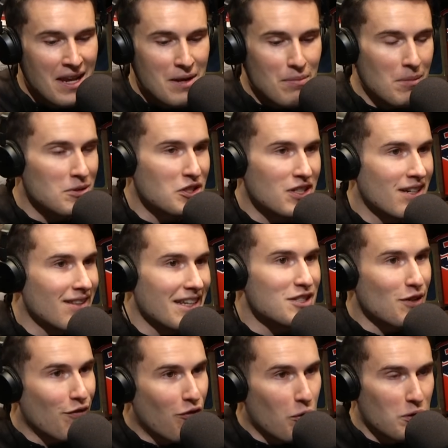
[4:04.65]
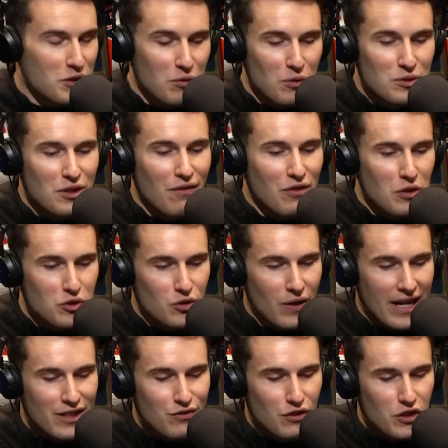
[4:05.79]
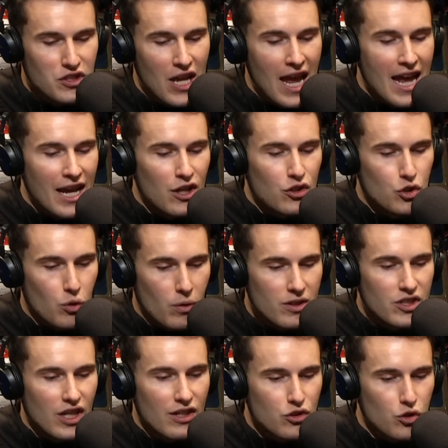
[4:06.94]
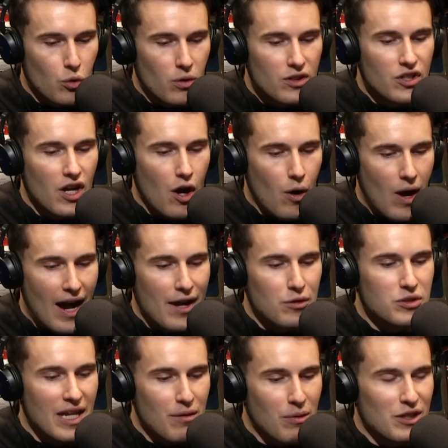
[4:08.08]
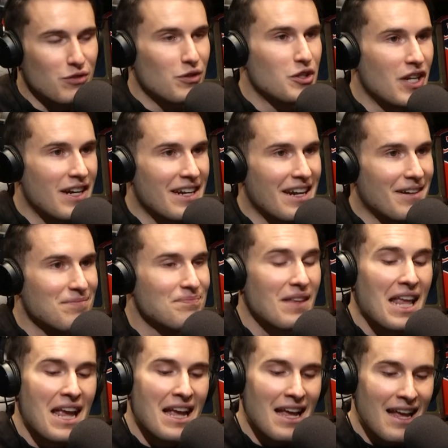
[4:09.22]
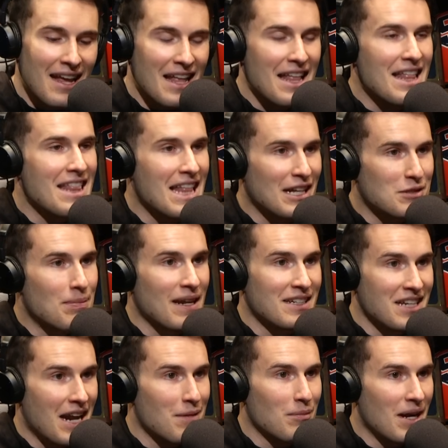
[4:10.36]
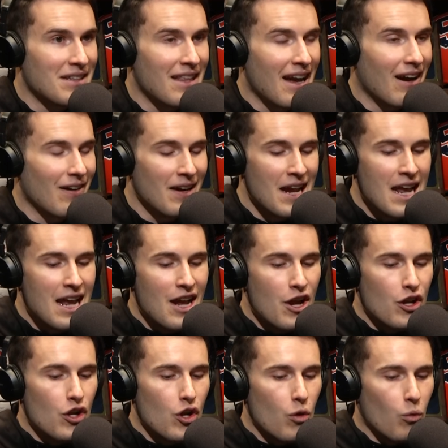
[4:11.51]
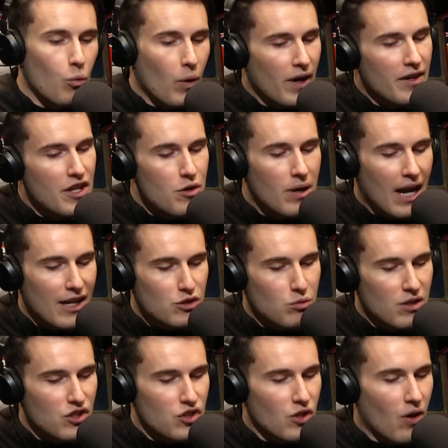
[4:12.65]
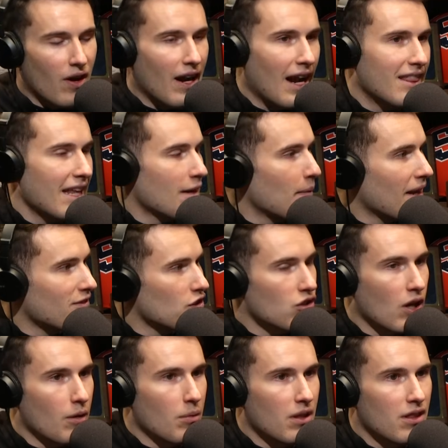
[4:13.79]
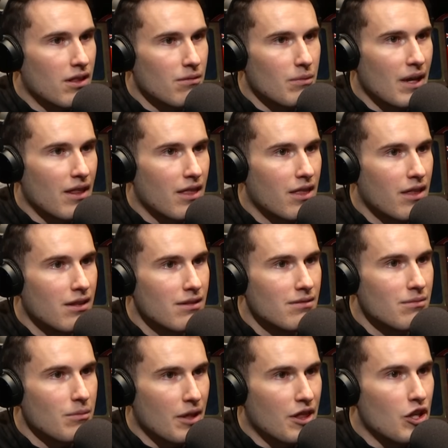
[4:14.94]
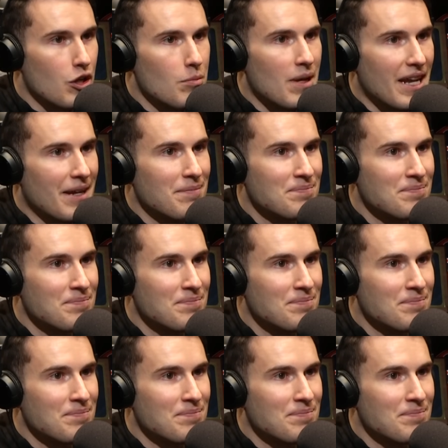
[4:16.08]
But I'm just going to list the 4 schools of those transfers. Georgia, Ohio State, West Virginia. That's big time right there. Where do you guys want to start? I think we have to start with QB.